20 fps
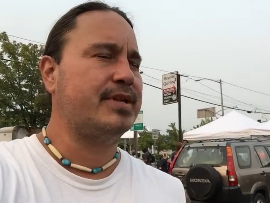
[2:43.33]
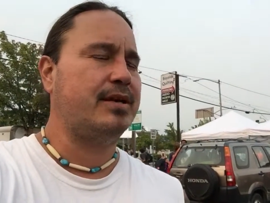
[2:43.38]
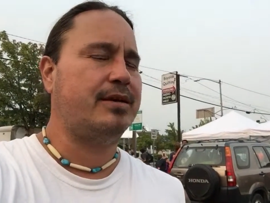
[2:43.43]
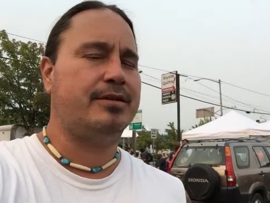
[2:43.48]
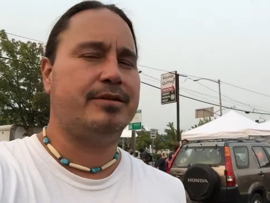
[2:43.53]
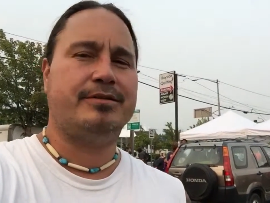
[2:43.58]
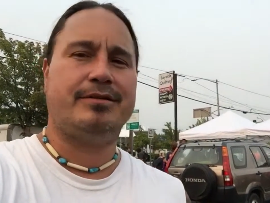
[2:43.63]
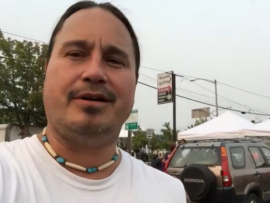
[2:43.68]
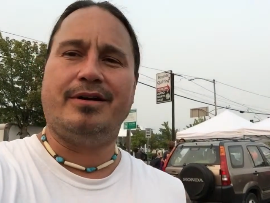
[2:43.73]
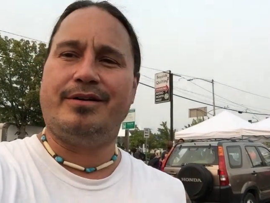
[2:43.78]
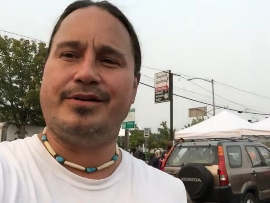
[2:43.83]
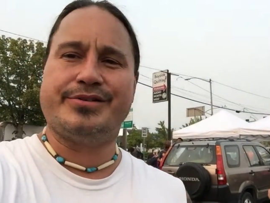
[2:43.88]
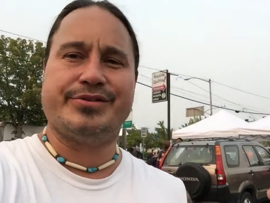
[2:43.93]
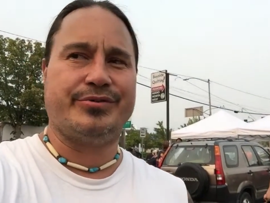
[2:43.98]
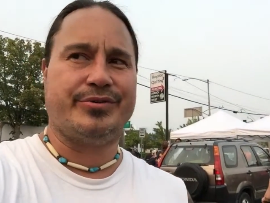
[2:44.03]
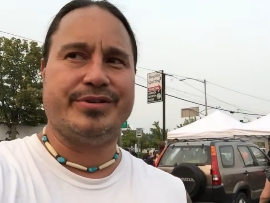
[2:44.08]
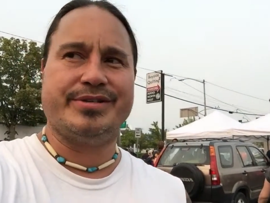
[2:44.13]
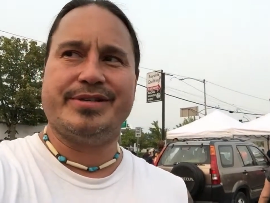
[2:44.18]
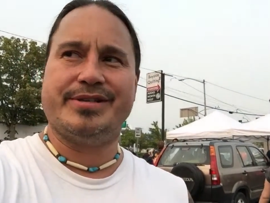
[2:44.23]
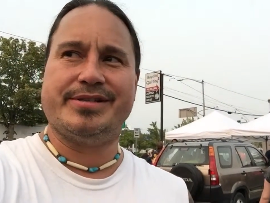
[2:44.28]
all
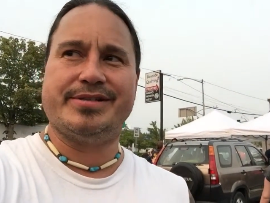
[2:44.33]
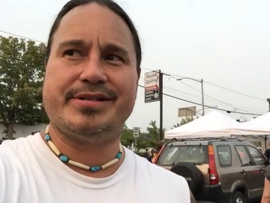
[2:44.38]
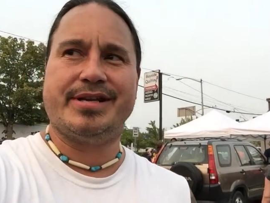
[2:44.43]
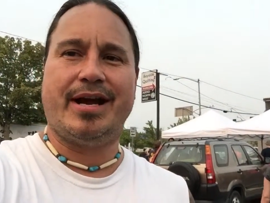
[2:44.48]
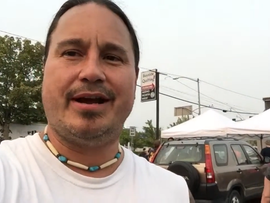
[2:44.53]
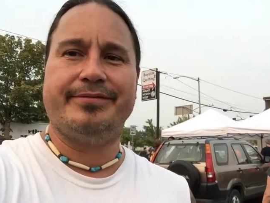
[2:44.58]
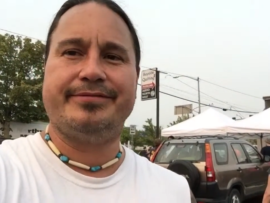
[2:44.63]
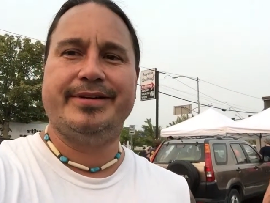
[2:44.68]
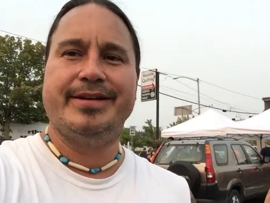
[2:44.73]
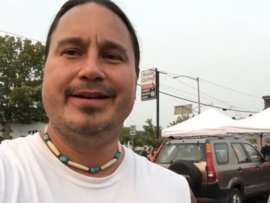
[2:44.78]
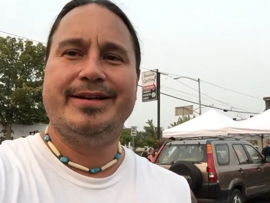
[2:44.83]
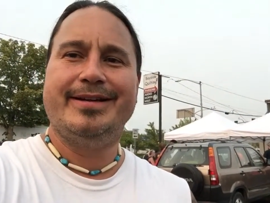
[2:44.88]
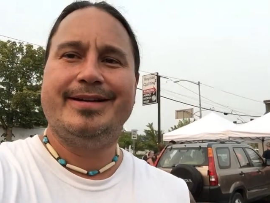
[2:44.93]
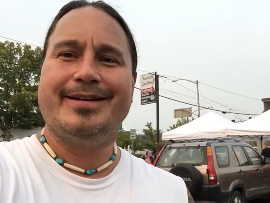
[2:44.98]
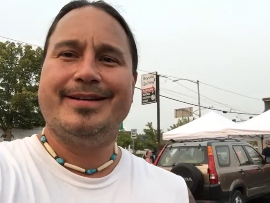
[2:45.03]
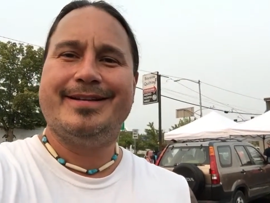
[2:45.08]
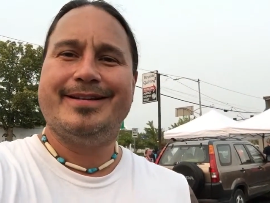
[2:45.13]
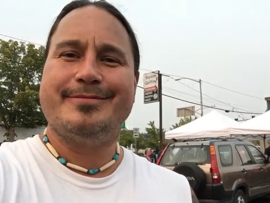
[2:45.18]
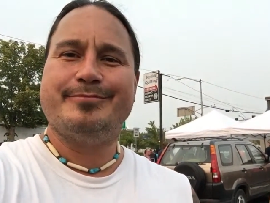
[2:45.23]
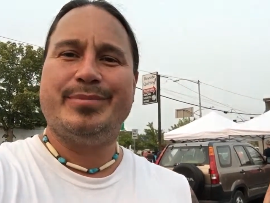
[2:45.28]
sorts of stuff.
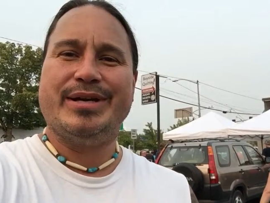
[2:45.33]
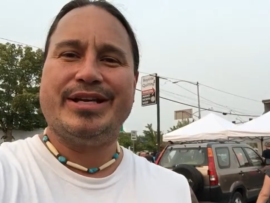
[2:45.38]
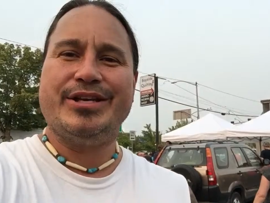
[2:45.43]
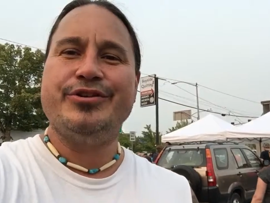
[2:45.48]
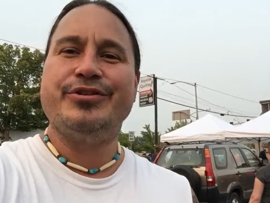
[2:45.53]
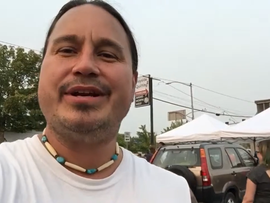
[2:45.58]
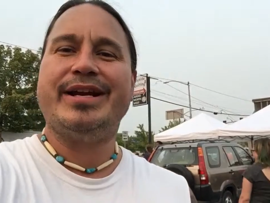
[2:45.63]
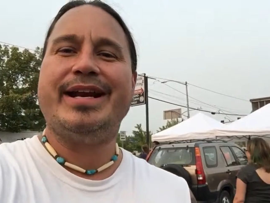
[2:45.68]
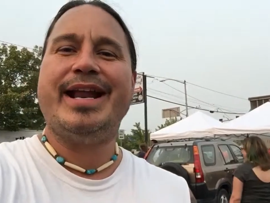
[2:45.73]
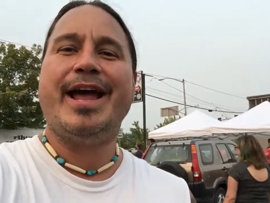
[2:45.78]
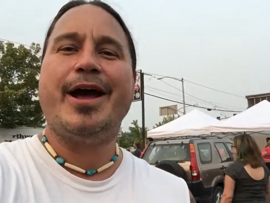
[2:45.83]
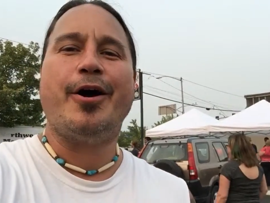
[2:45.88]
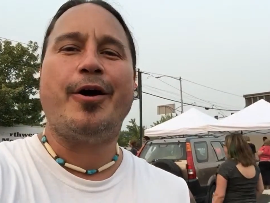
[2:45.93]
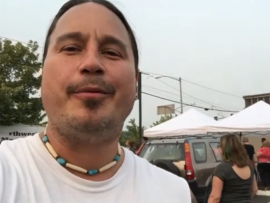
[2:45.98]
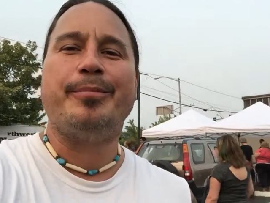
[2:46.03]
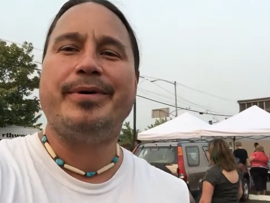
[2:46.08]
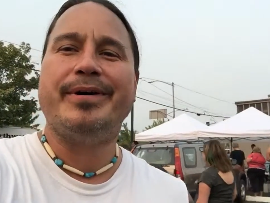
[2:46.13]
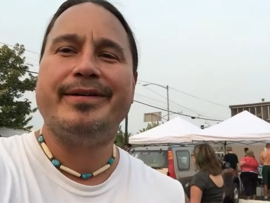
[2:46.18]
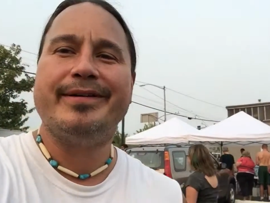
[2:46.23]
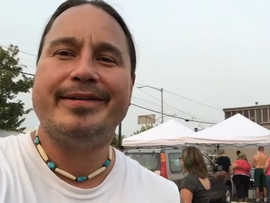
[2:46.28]
But you can
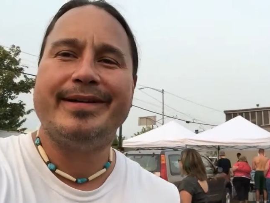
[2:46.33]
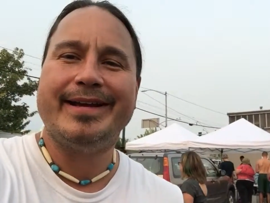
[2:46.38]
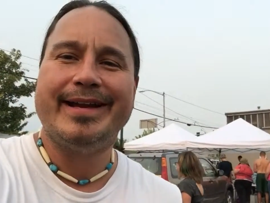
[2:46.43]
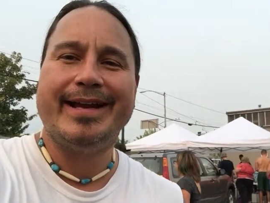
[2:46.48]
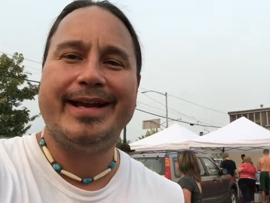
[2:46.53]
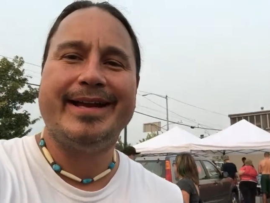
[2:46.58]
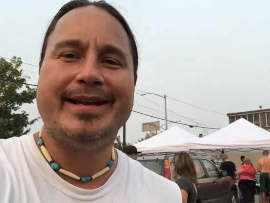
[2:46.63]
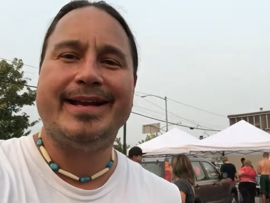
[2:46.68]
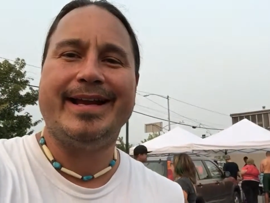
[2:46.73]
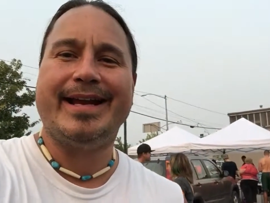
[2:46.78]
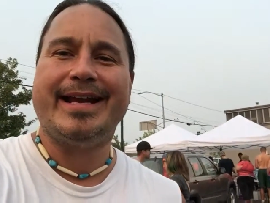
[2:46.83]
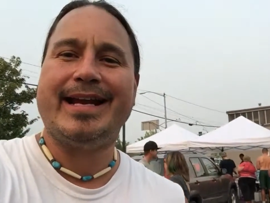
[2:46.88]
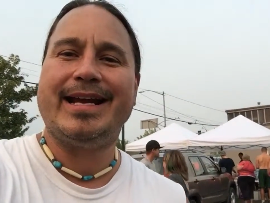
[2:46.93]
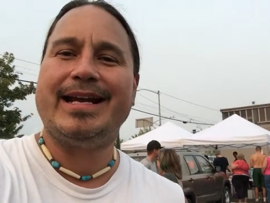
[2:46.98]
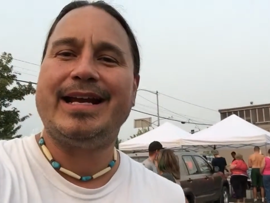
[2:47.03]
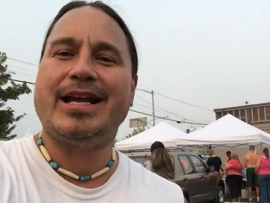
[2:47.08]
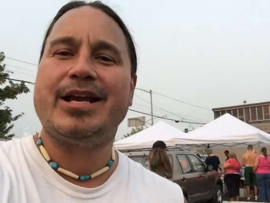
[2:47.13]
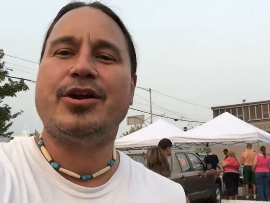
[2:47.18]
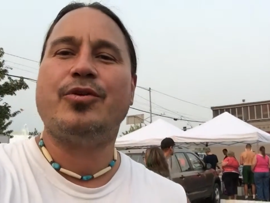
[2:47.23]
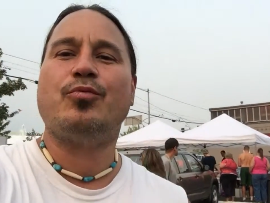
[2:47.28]
help in
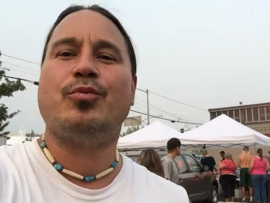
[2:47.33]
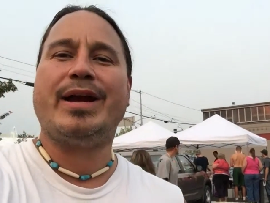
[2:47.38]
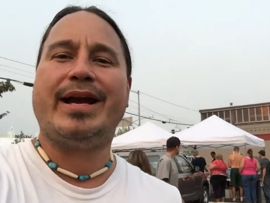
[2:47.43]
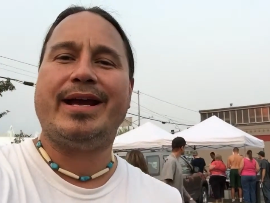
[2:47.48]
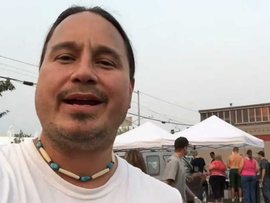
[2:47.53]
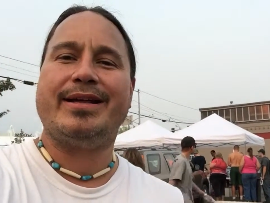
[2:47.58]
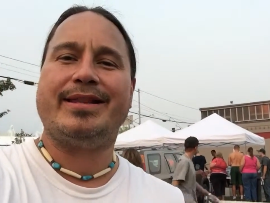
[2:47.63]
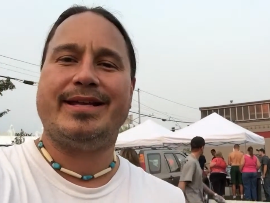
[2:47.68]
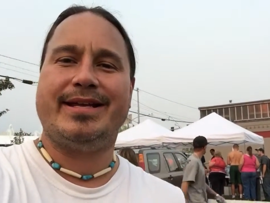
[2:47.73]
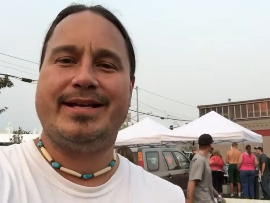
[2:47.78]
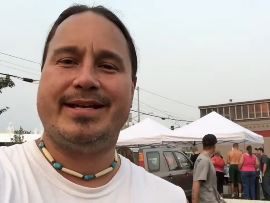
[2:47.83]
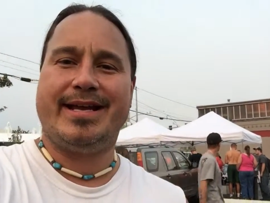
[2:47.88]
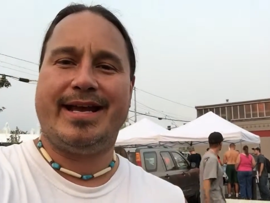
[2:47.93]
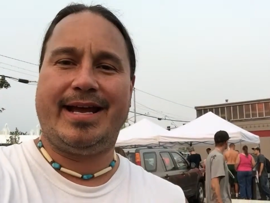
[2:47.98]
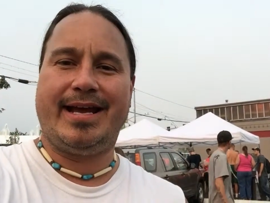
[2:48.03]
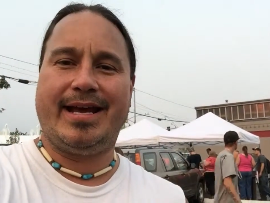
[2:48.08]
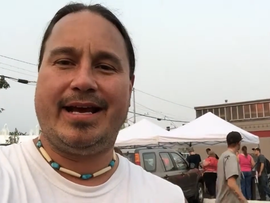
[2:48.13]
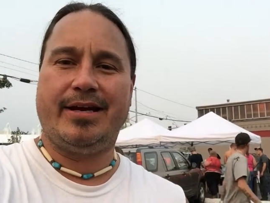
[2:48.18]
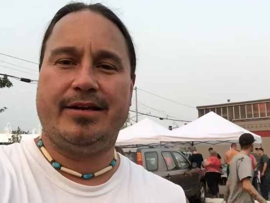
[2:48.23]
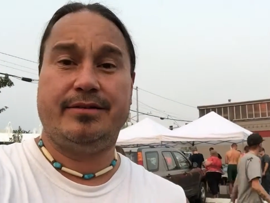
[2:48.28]
any way that you
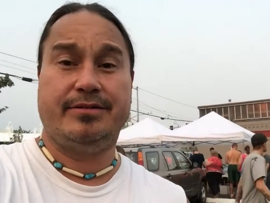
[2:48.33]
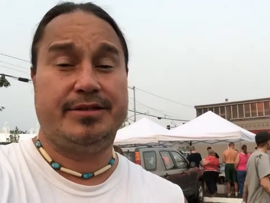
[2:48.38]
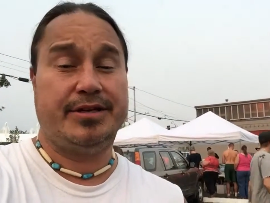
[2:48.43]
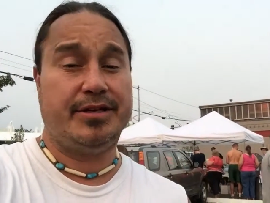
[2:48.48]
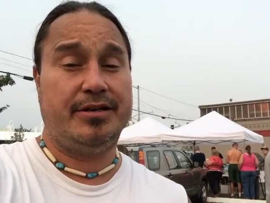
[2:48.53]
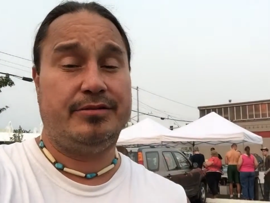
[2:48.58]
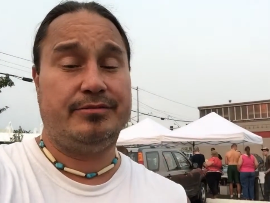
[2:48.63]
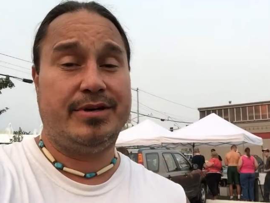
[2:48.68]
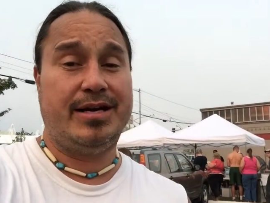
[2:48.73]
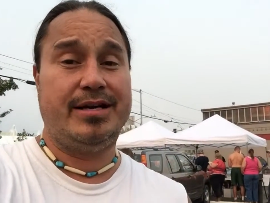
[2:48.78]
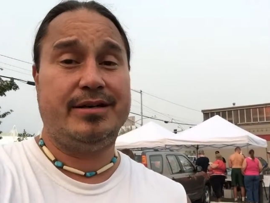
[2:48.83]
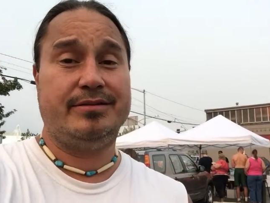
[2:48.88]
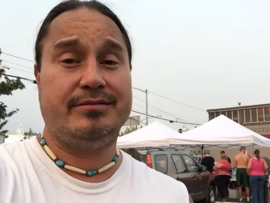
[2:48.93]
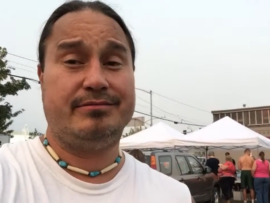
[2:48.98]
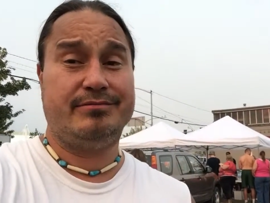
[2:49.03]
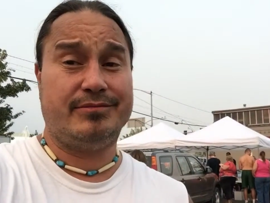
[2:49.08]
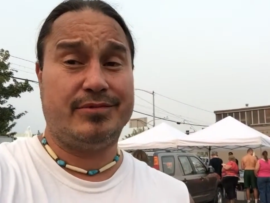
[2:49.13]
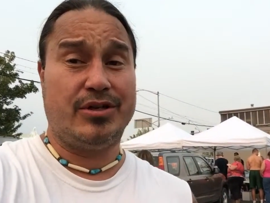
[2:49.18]
can. You know what?